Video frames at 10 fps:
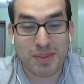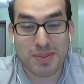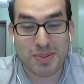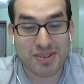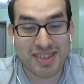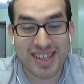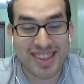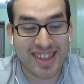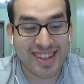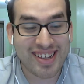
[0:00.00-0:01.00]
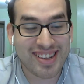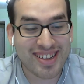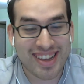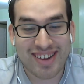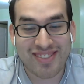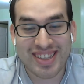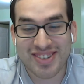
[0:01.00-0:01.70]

people think that. I really